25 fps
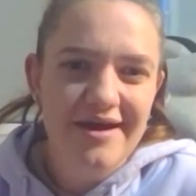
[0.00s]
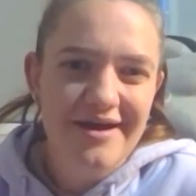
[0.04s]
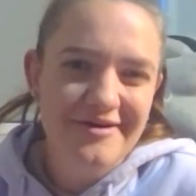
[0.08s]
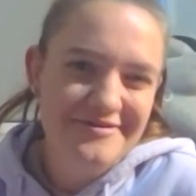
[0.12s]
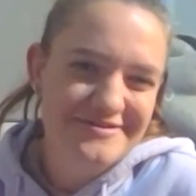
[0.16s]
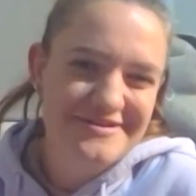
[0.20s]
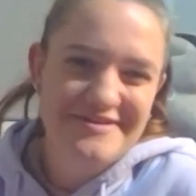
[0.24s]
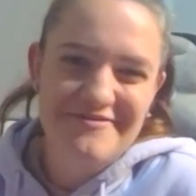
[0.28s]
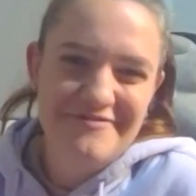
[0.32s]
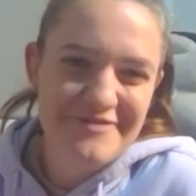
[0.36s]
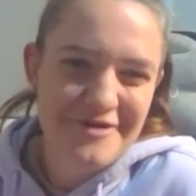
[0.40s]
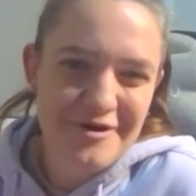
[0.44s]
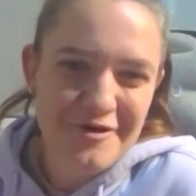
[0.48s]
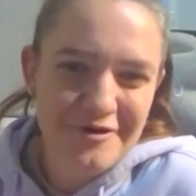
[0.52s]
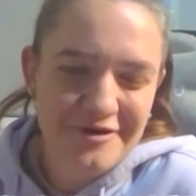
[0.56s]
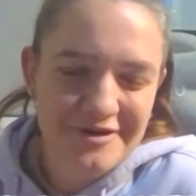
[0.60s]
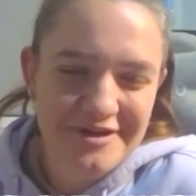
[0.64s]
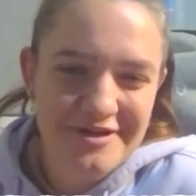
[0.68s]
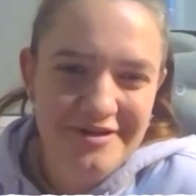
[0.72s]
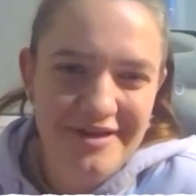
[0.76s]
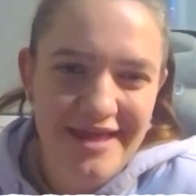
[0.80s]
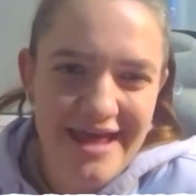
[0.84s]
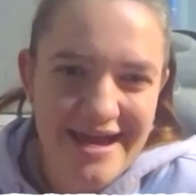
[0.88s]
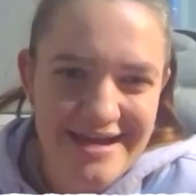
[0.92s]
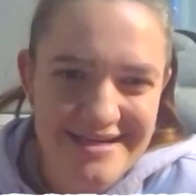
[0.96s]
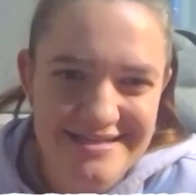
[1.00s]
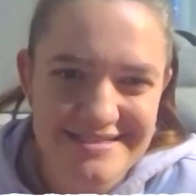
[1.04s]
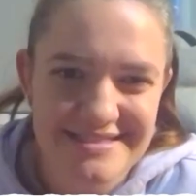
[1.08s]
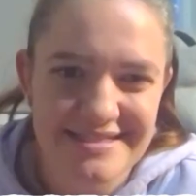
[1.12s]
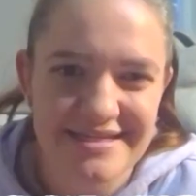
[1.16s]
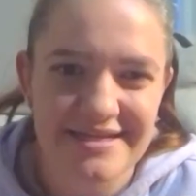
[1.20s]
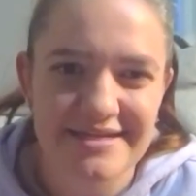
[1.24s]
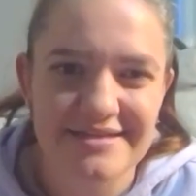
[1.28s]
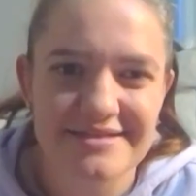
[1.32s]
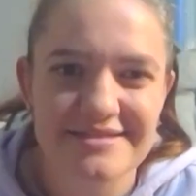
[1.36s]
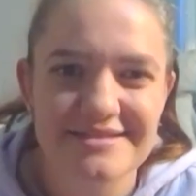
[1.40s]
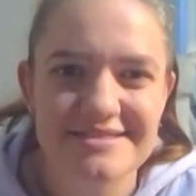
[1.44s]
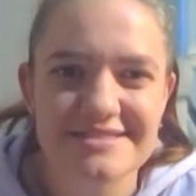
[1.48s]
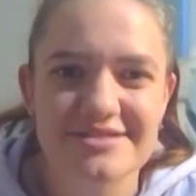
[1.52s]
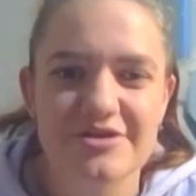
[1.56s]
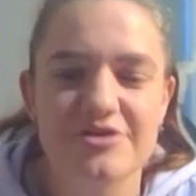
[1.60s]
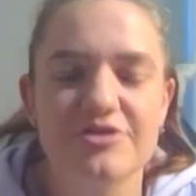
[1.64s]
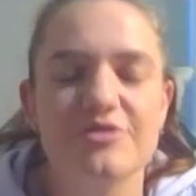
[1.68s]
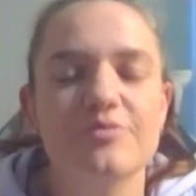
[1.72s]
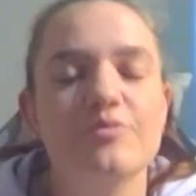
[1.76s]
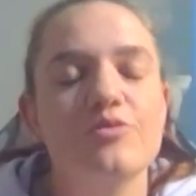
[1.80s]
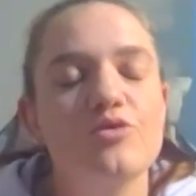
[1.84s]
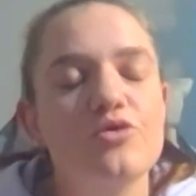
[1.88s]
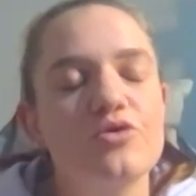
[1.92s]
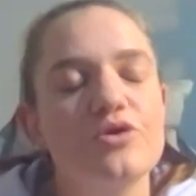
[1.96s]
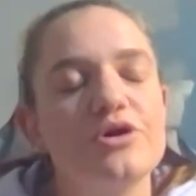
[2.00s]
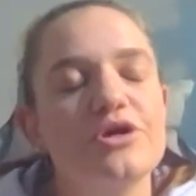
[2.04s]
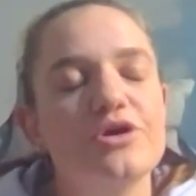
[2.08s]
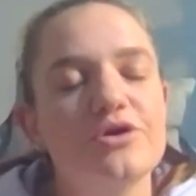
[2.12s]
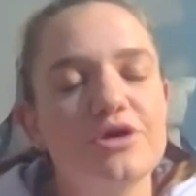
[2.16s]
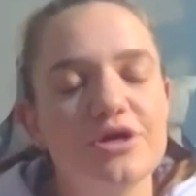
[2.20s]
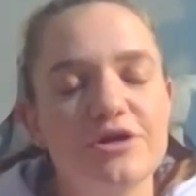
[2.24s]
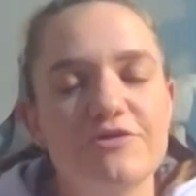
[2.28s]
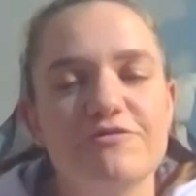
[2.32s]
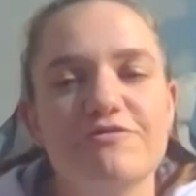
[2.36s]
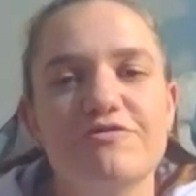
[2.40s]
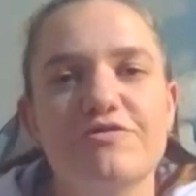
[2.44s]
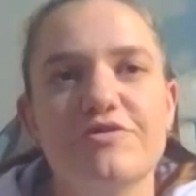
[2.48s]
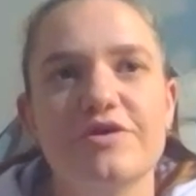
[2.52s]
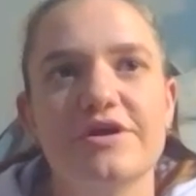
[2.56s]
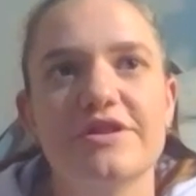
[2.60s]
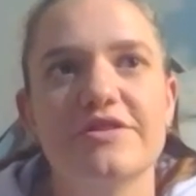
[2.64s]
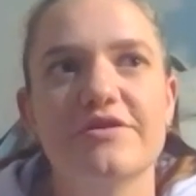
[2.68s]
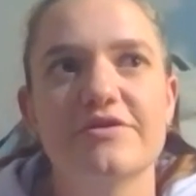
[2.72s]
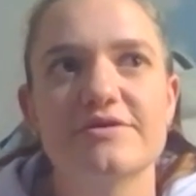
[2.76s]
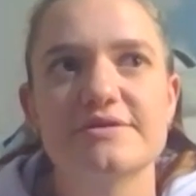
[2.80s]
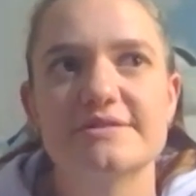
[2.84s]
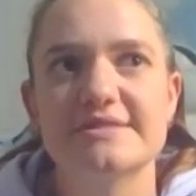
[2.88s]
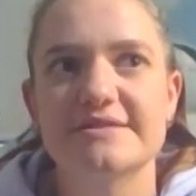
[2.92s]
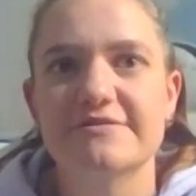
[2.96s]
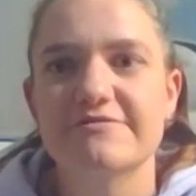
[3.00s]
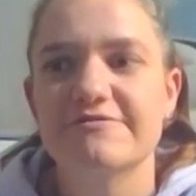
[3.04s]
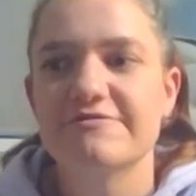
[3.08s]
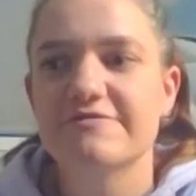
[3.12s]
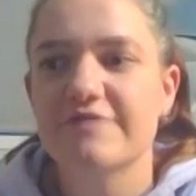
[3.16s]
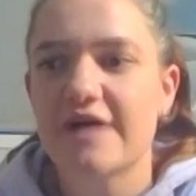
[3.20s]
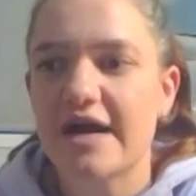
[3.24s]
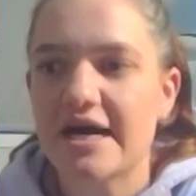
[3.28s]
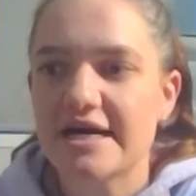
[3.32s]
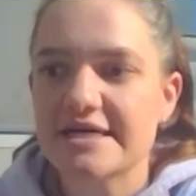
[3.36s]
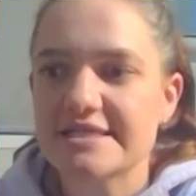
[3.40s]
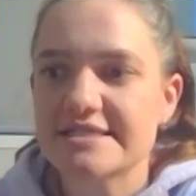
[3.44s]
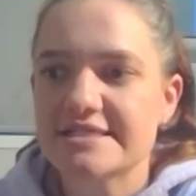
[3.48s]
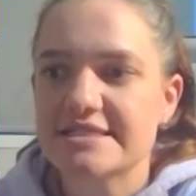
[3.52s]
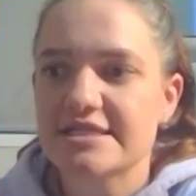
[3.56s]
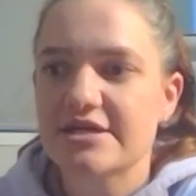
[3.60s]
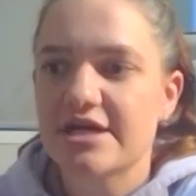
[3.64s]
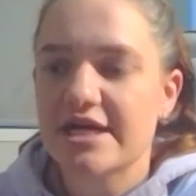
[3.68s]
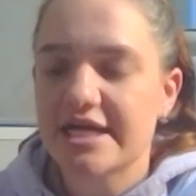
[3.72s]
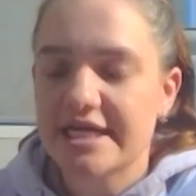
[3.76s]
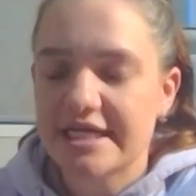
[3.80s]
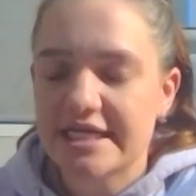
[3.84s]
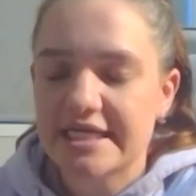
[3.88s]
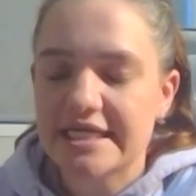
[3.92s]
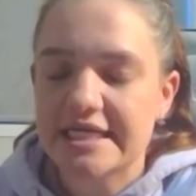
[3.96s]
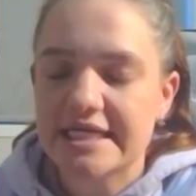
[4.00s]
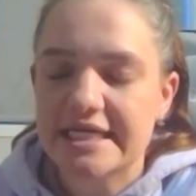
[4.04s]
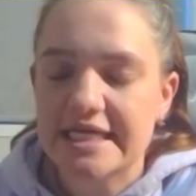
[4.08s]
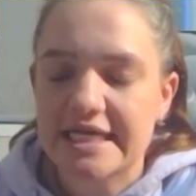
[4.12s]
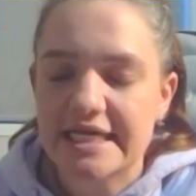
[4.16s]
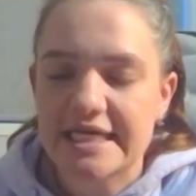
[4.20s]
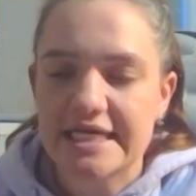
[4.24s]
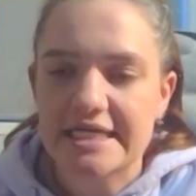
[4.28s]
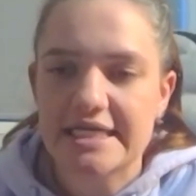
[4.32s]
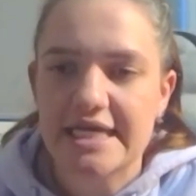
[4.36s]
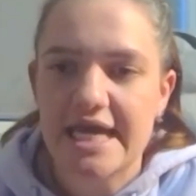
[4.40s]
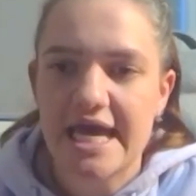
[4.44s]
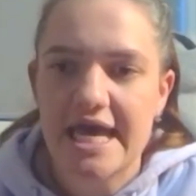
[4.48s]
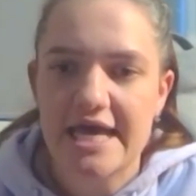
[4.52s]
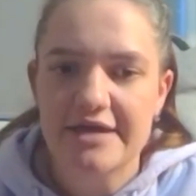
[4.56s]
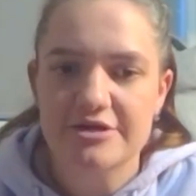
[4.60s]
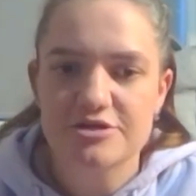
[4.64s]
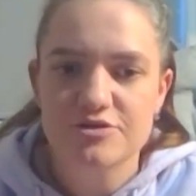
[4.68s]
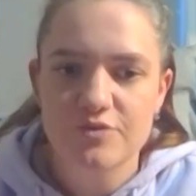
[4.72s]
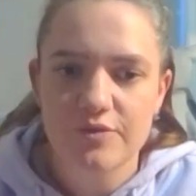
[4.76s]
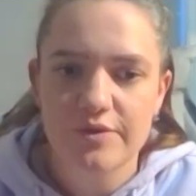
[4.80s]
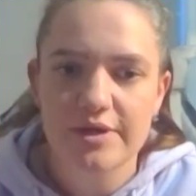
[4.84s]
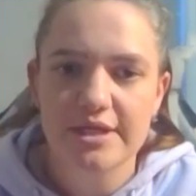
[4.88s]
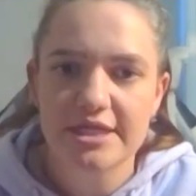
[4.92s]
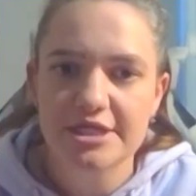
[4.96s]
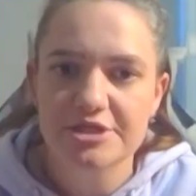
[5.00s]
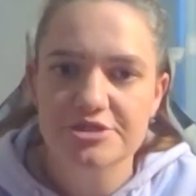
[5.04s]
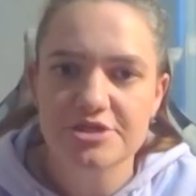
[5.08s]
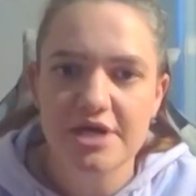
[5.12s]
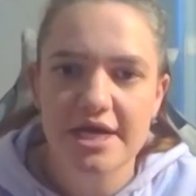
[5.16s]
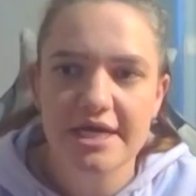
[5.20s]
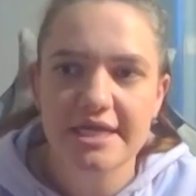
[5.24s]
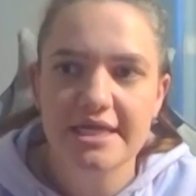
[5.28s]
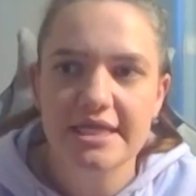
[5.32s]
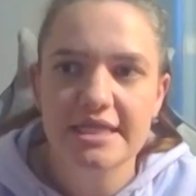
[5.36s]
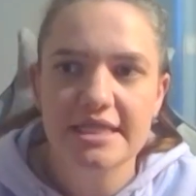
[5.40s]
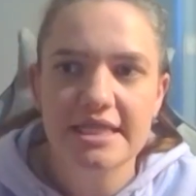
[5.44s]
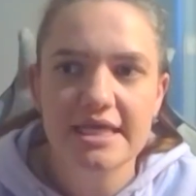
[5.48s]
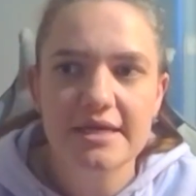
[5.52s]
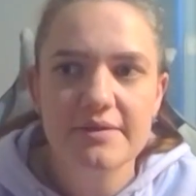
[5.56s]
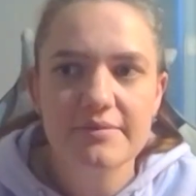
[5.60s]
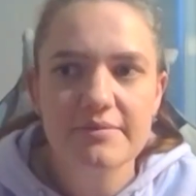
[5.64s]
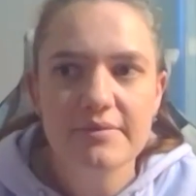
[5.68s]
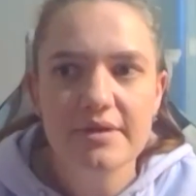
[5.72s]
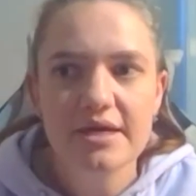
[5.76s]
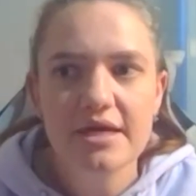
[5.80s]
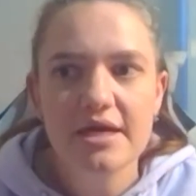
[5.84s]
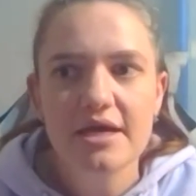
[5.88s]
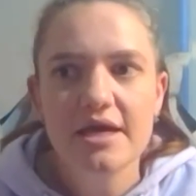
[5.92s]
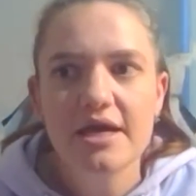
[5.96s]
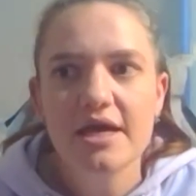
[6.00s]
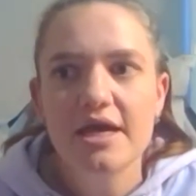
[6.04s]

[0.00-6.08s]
just have the odd little accident. So the more you can avoid those, the faster it can get at toilet training them.